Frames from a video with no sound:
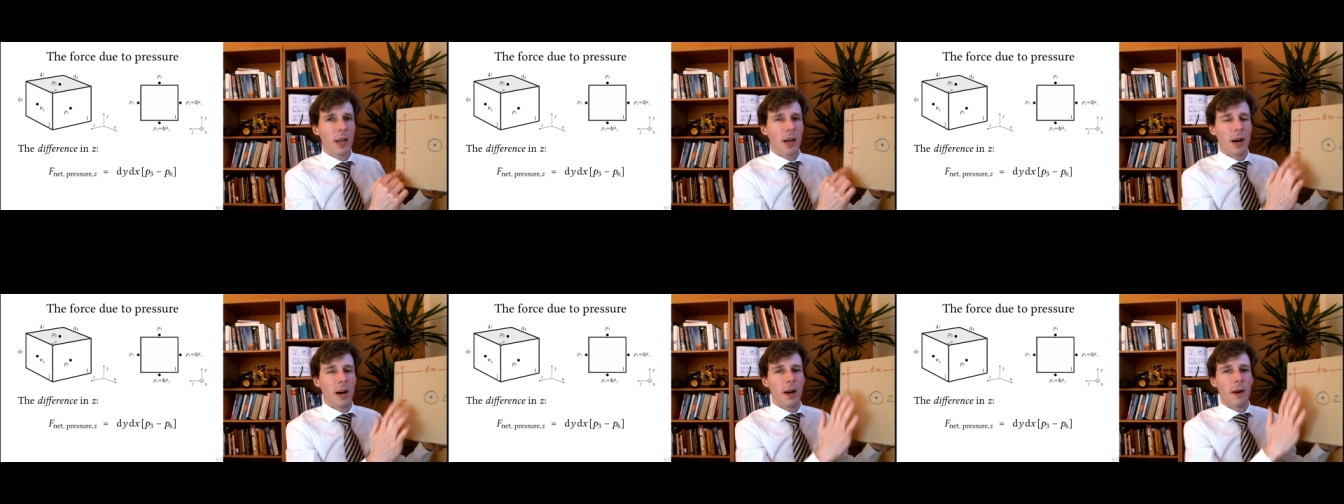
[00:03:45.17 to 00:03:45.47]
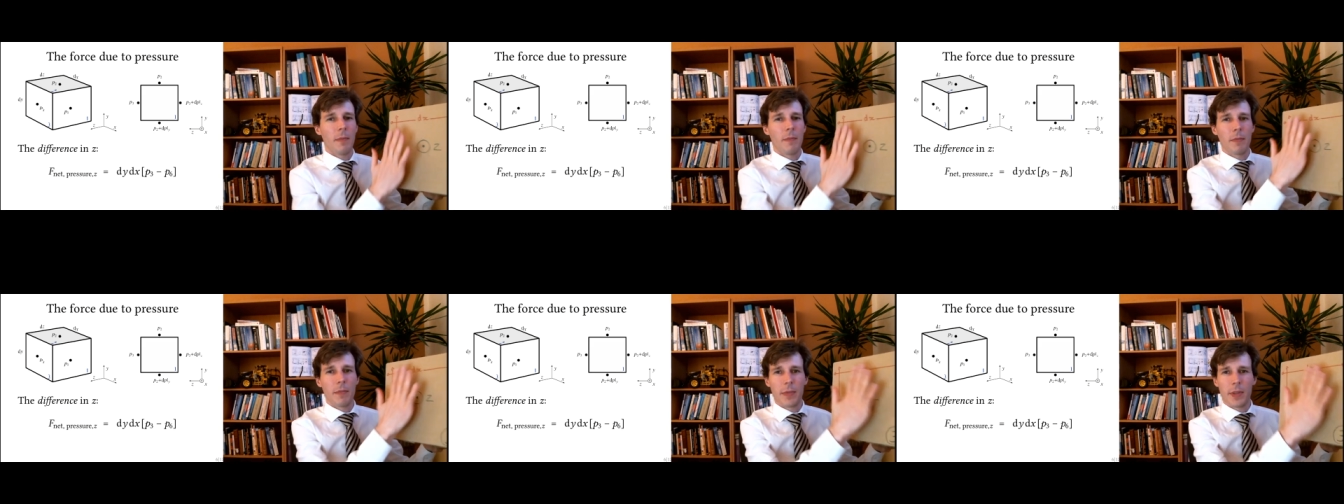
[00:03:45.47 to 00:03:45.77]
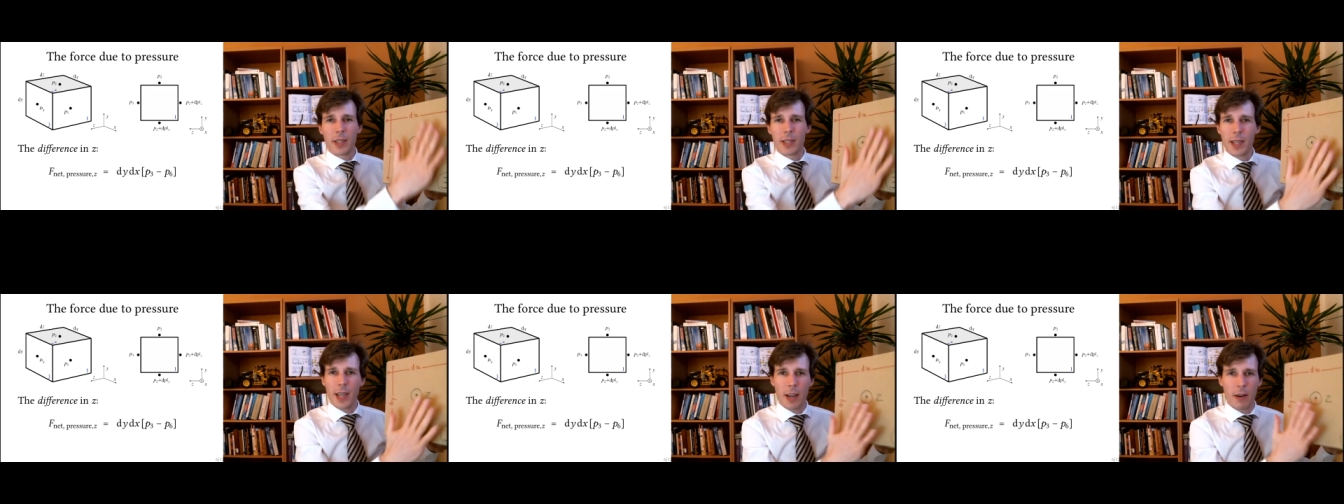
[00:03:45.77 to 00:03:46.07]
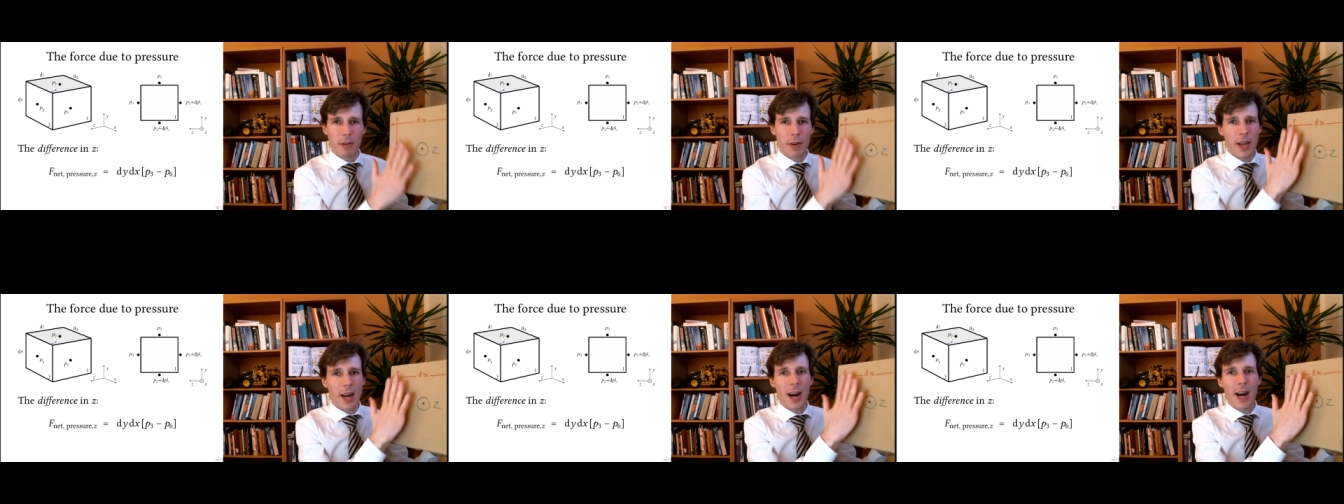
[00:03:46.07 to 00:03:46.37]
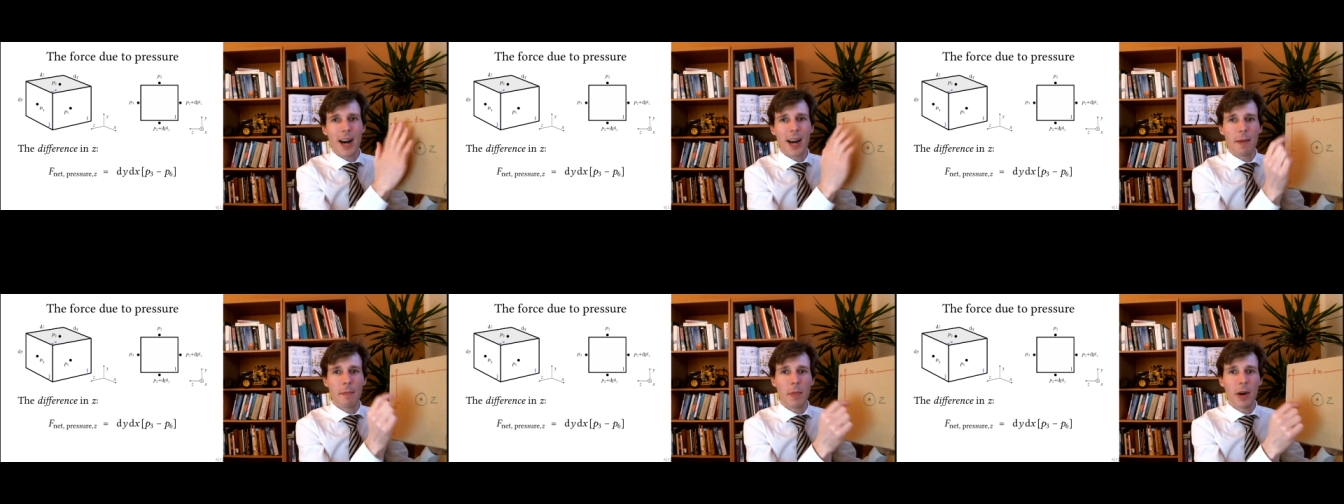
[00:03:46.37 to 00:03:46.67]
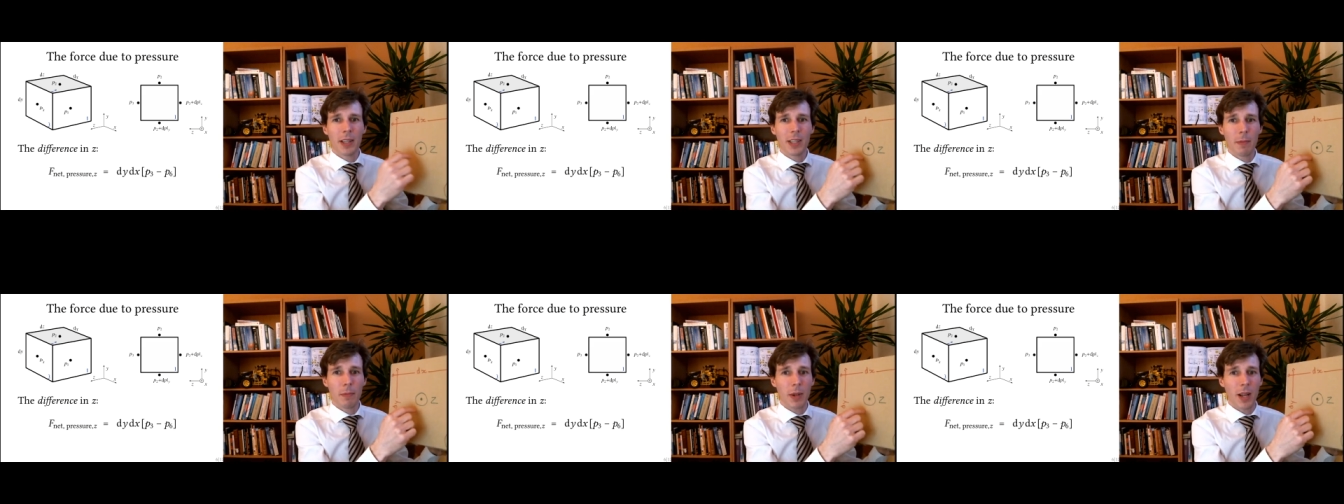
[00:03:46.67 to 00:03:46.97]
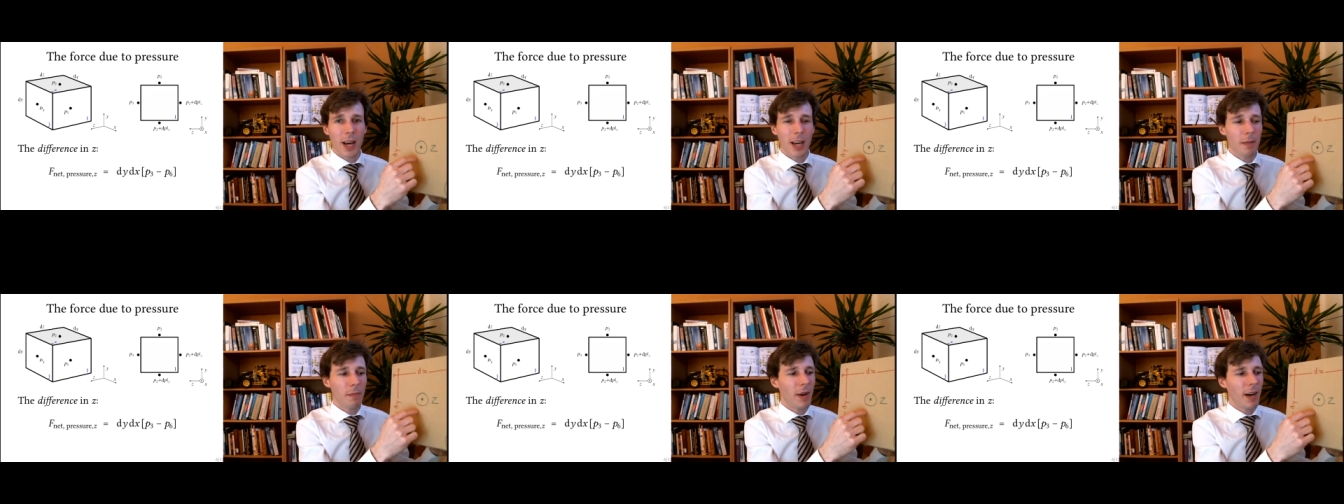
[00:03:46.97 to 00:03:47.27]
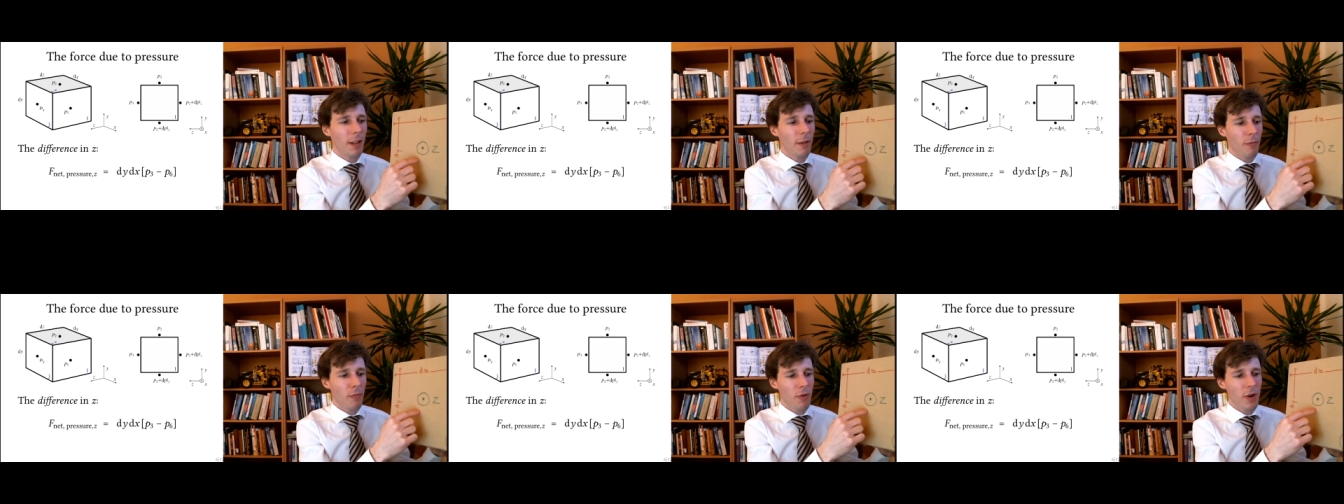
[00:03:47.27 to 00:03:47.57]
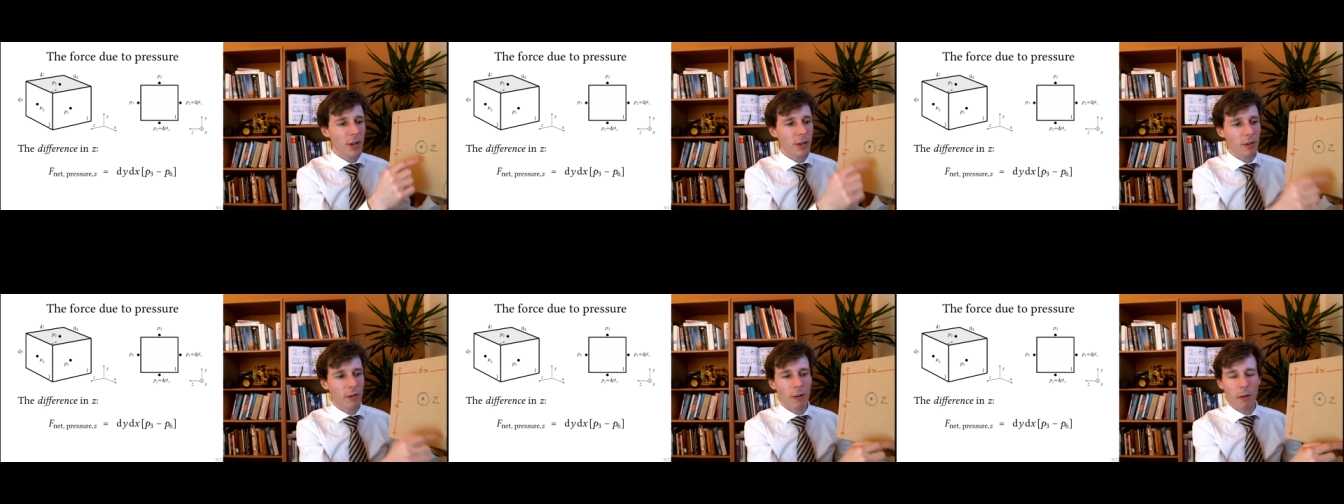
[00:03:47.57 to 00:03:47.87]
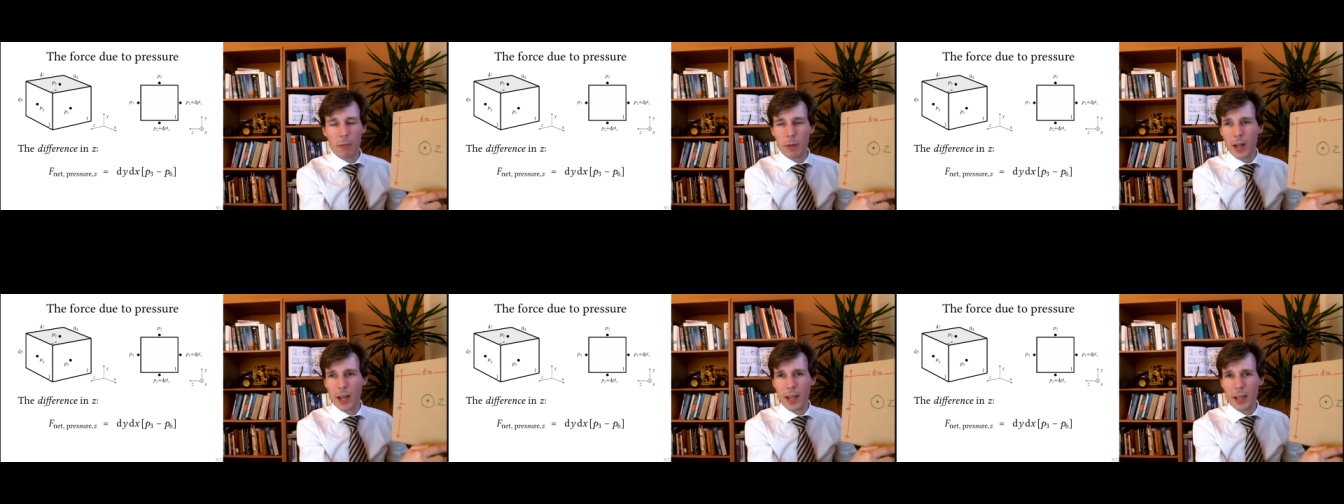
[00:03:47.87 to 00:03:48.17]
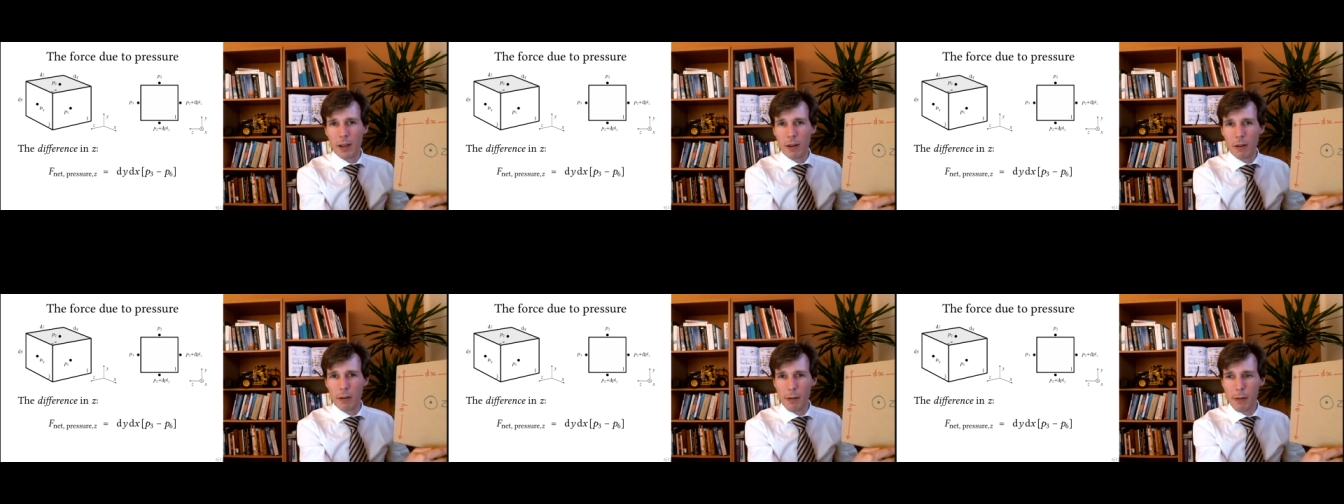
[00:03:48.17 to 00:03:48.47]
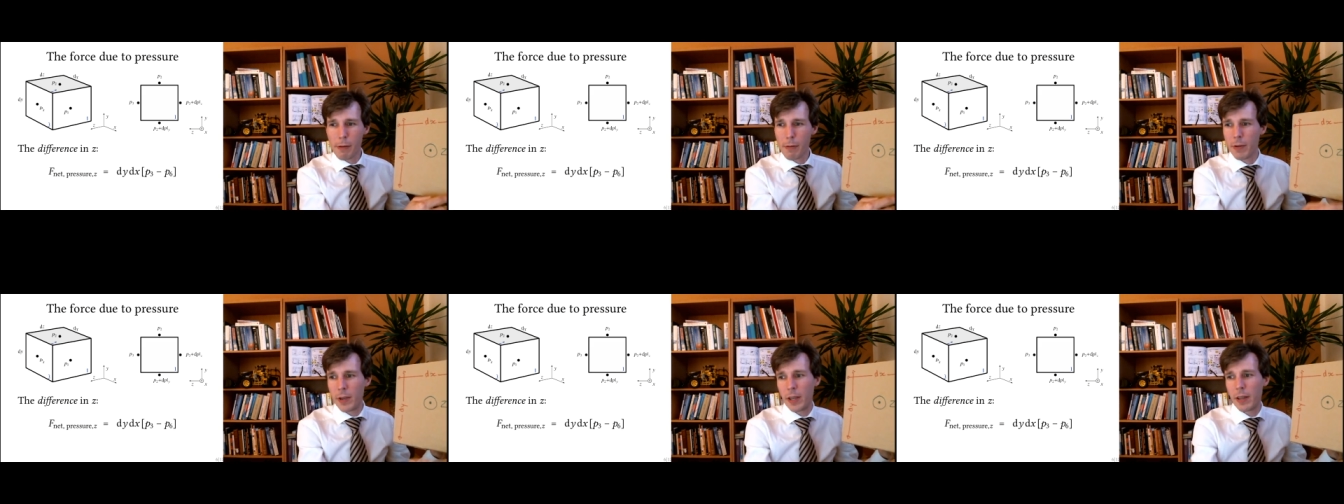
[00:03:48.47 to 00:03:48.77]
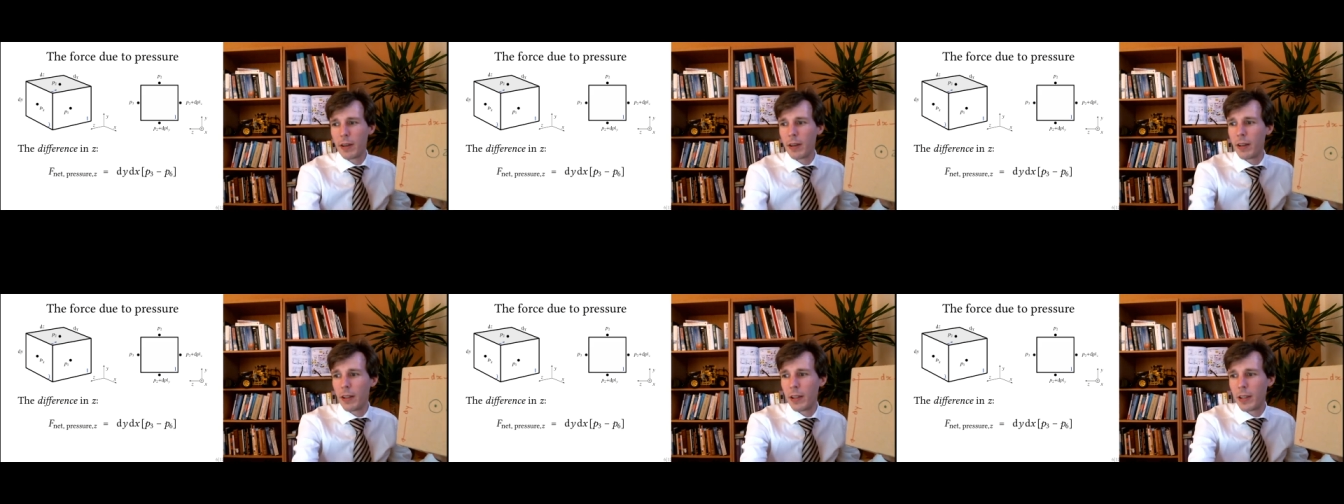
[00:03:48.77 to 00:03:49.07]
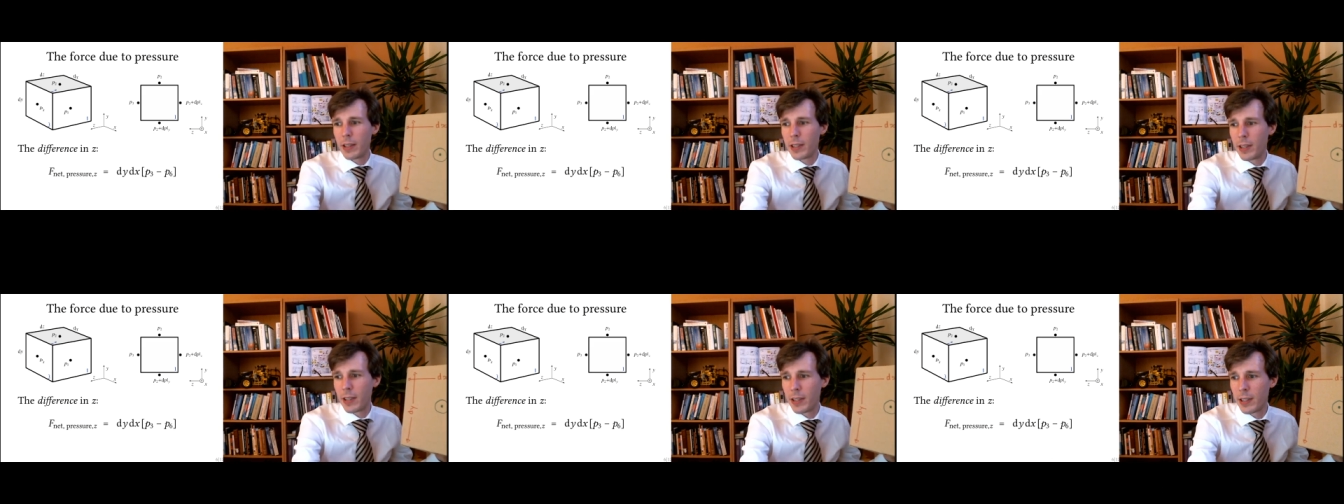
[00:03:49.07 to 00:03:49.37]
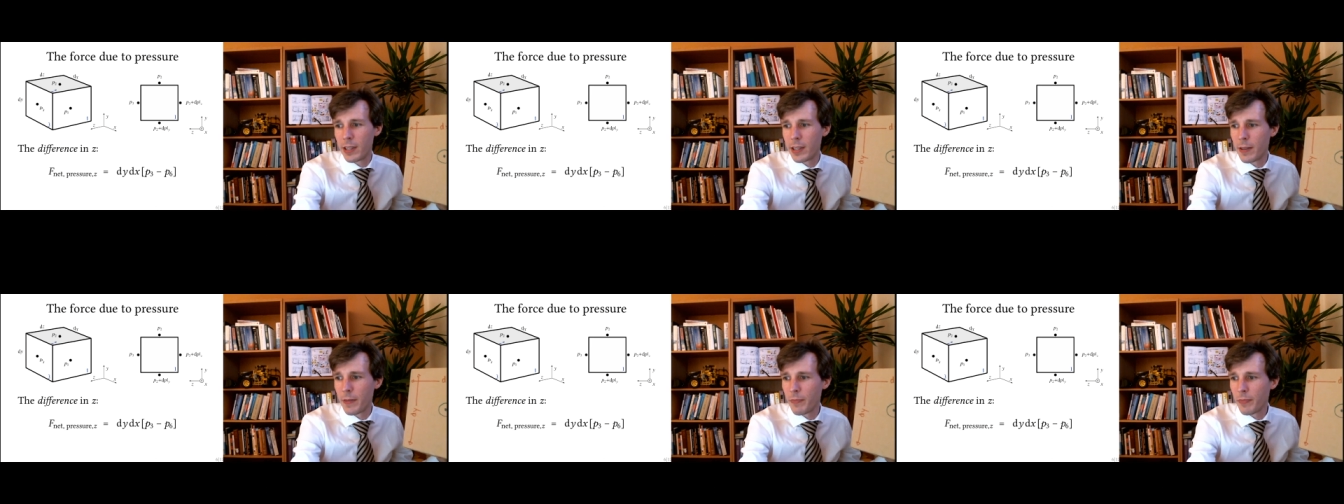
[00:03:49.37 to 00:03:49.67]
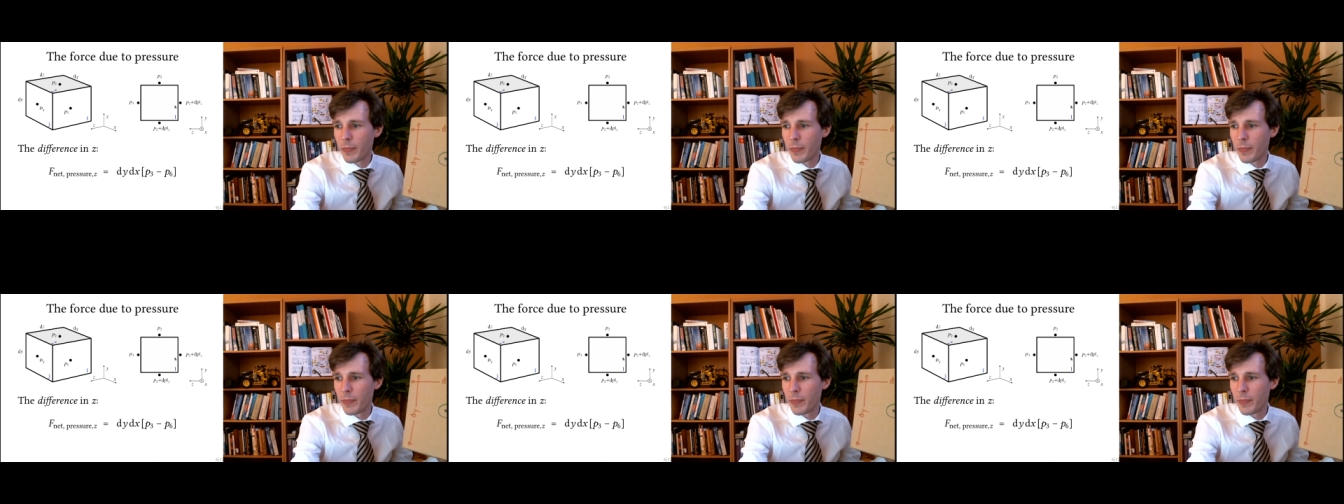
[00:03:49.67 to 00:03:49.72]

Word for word: Um, this area I multiplied by the pressure applying on 3. This is